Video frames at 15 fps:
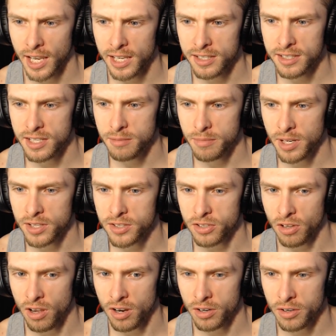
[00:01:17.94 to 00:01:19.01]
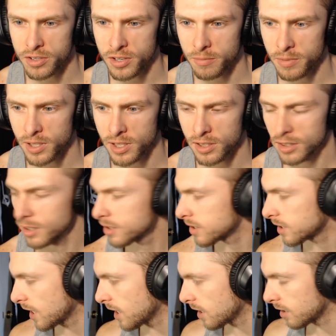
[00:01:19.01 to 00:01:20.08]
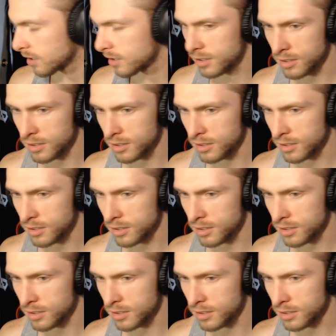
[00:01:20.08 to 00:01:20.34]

18 minutes long or something. Let's get it.